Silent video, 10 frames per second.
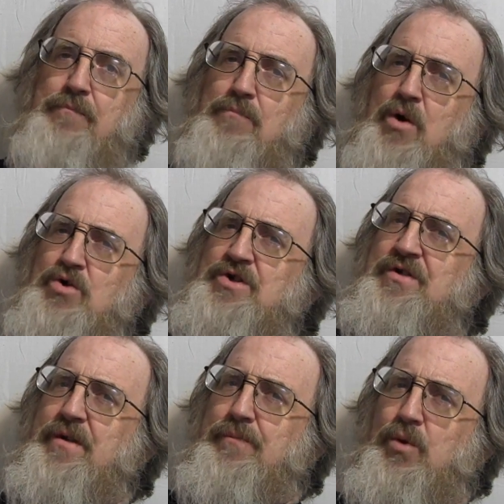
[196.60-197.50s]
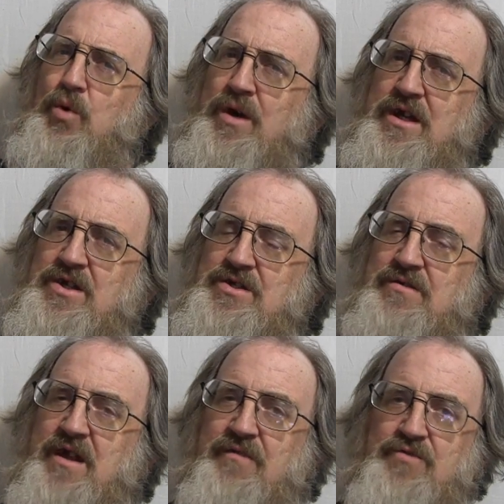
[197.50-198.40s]
most of the
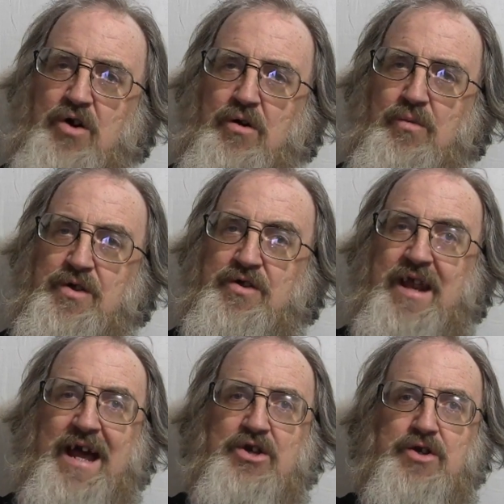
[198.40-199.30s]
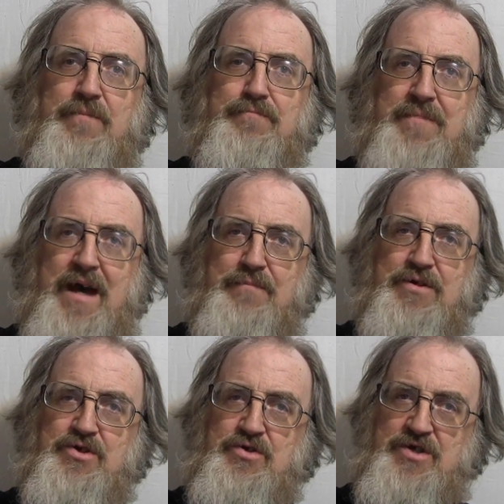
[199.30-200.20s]
employees that I've talked with that actually met
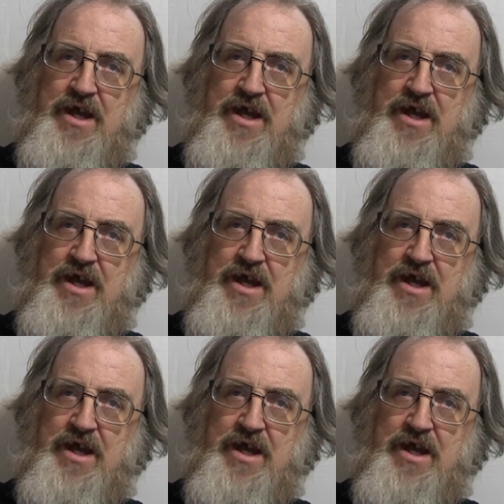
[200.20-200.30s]
Mr.